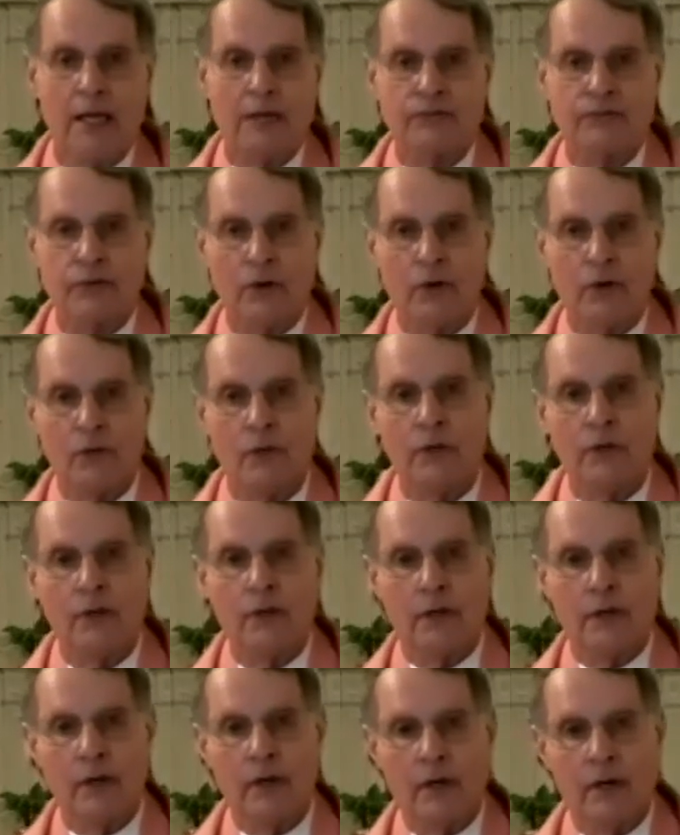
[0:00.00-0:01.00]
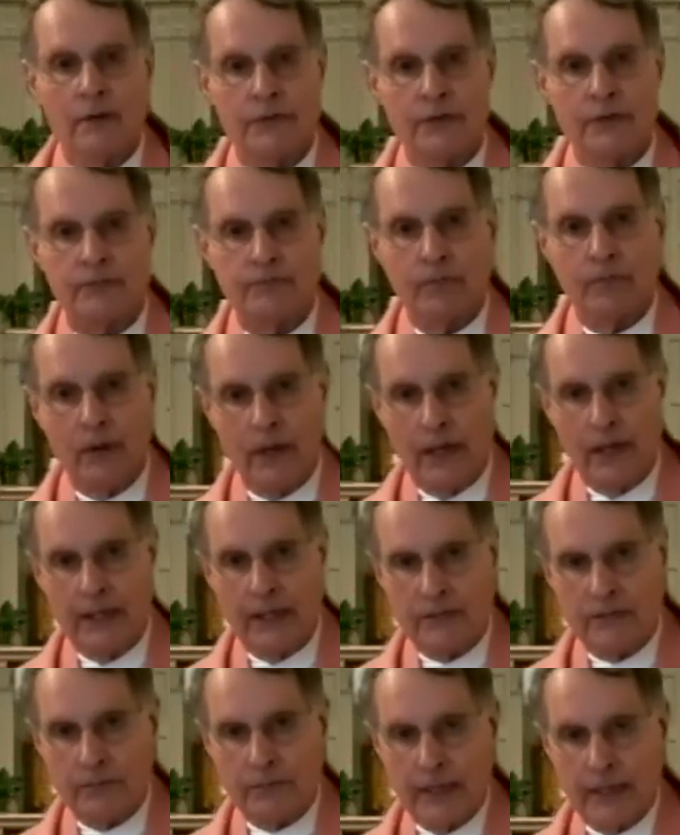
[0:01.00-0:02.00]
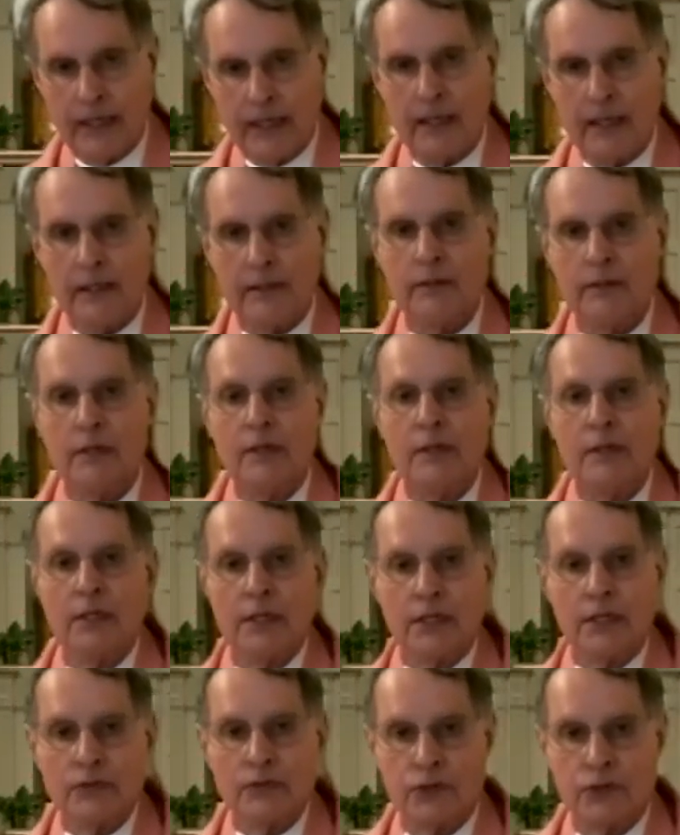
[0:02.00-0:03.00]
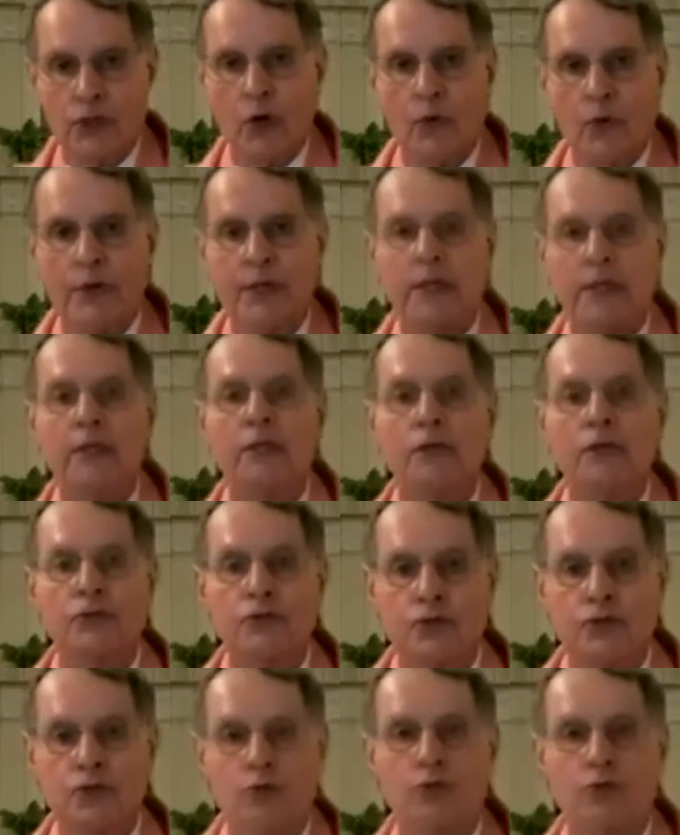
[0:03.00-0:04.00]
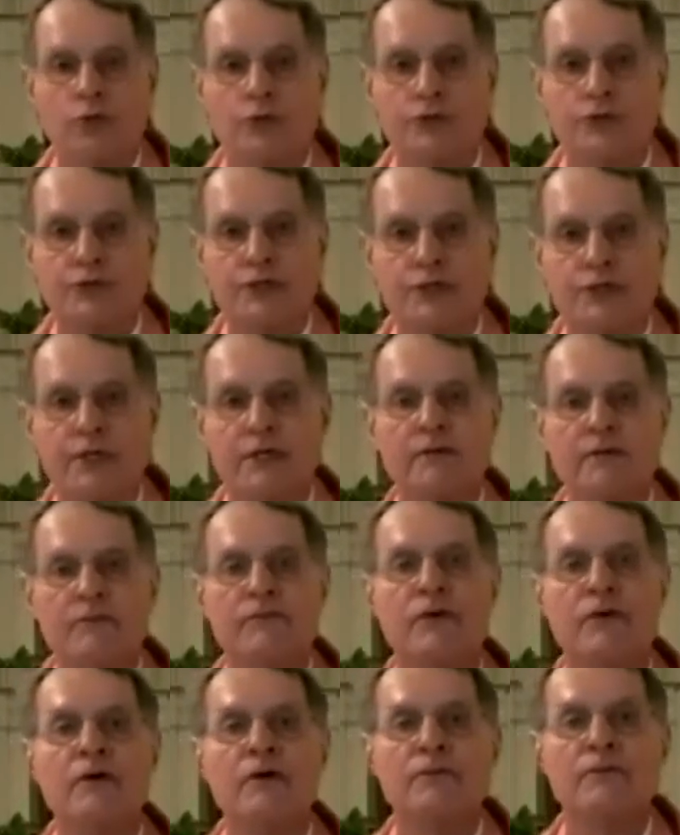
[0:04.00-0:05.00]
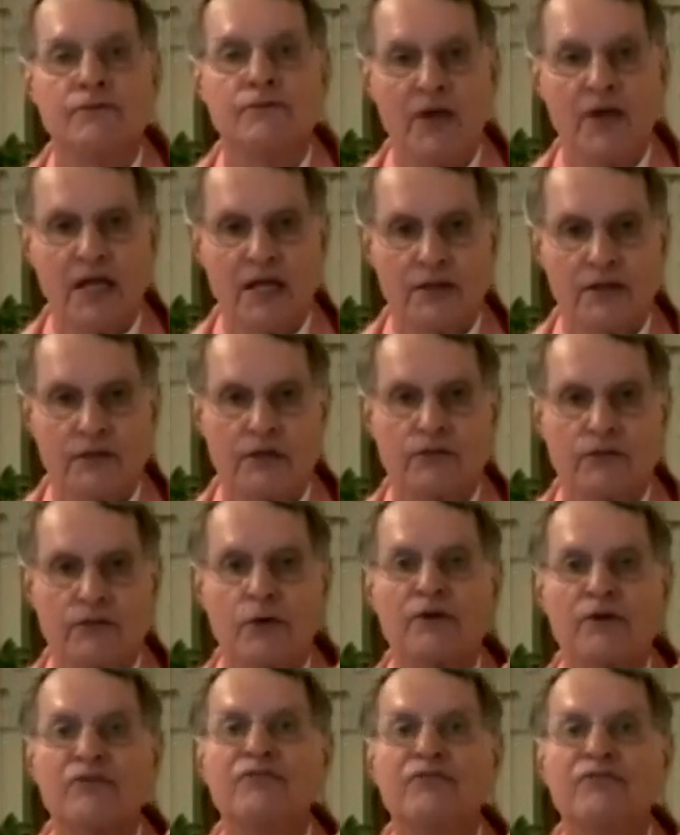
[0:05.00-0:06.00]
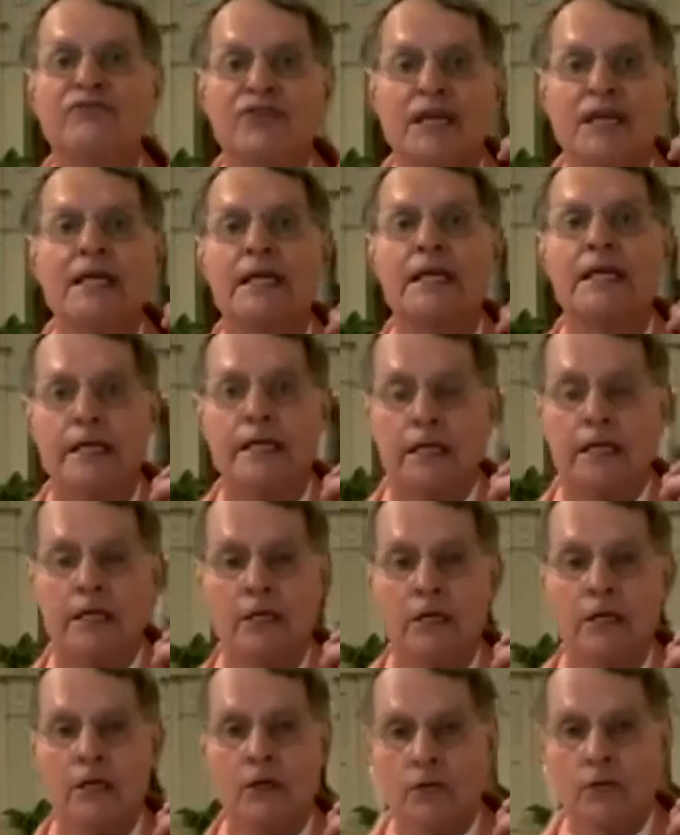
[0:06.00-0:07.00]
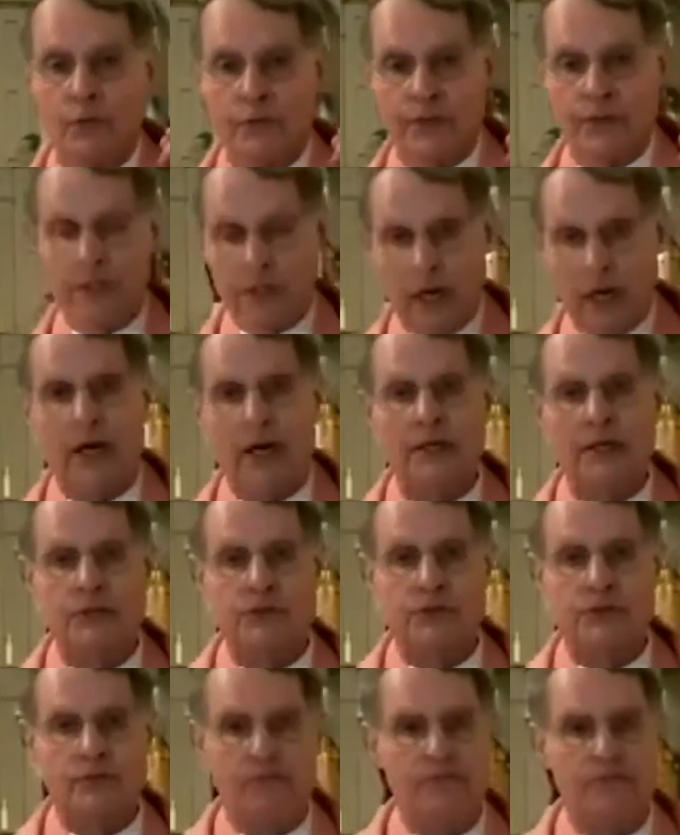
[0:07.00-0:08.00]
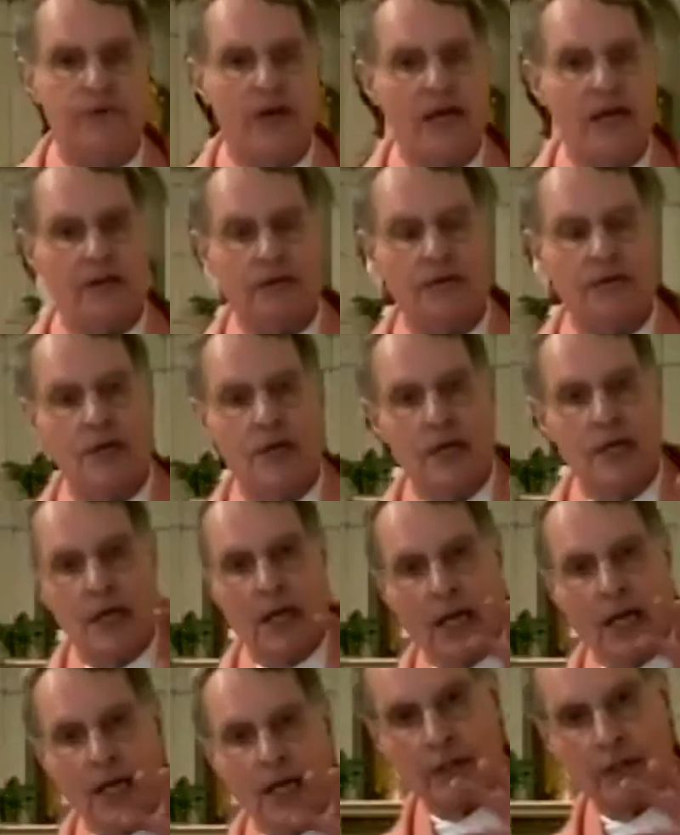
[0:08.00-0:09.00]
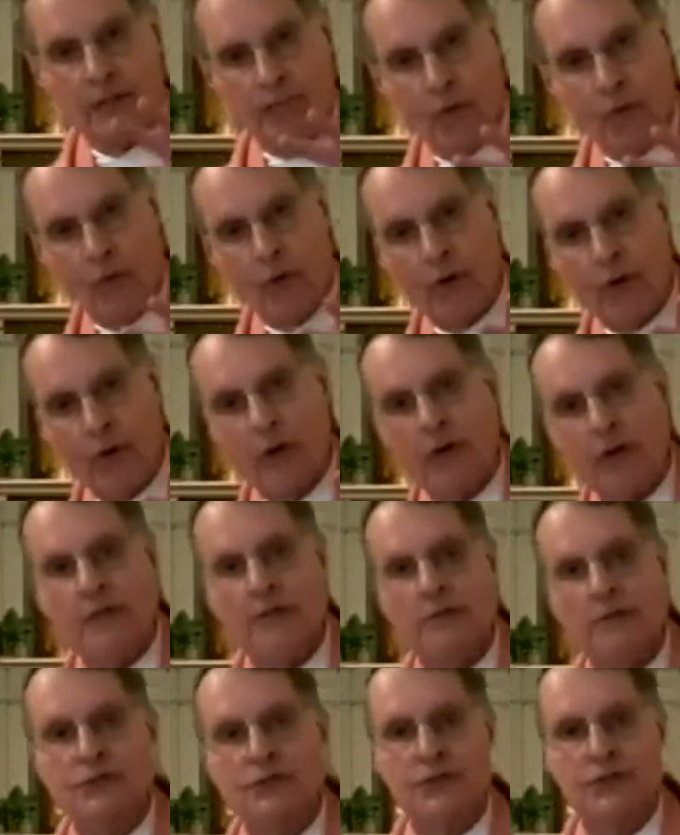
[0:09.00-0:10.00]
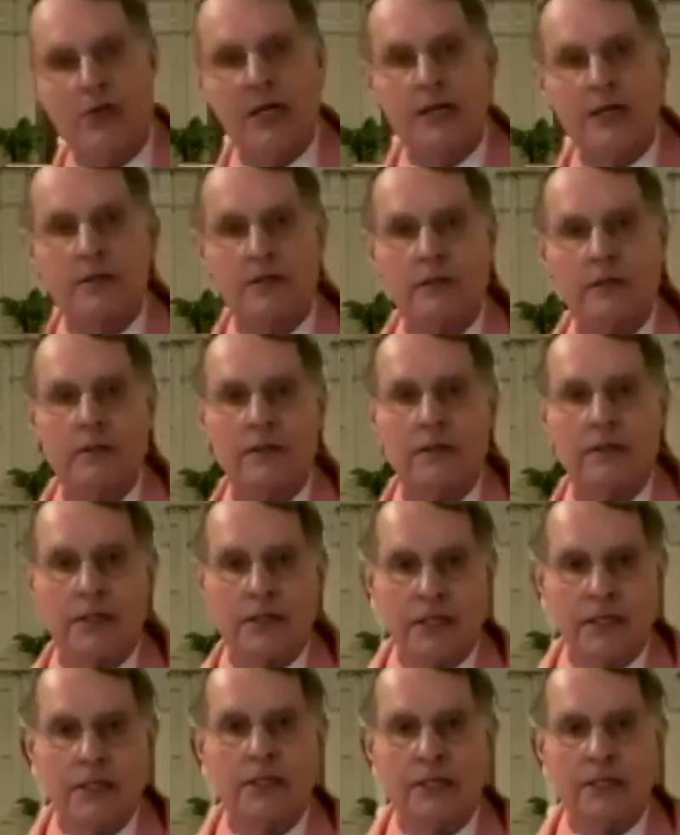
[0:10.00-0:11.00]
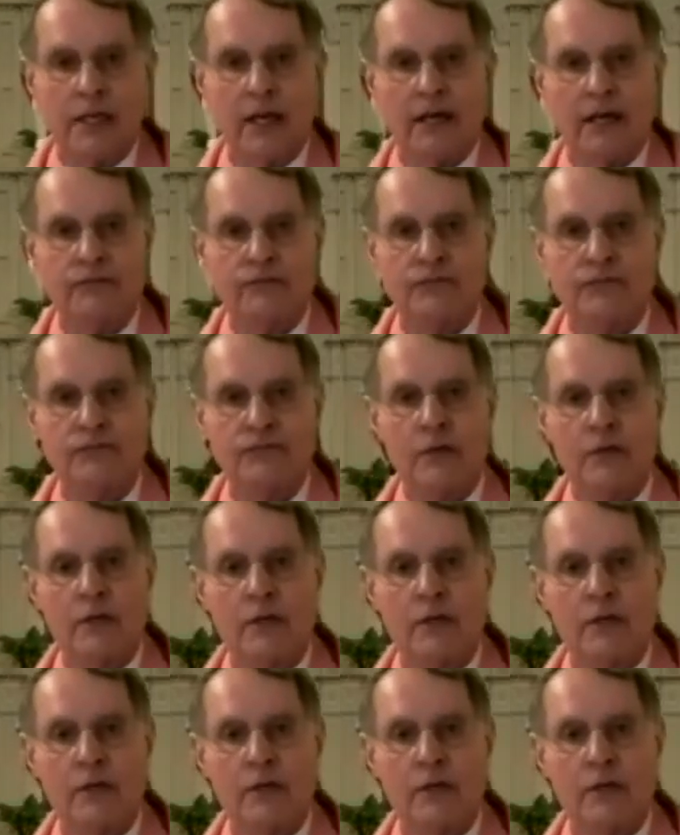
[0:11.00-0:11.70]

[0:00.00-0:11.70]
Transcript: And so this blind man is going to receive faith. He's going to see with the eyes of faith. And the more sight he gets,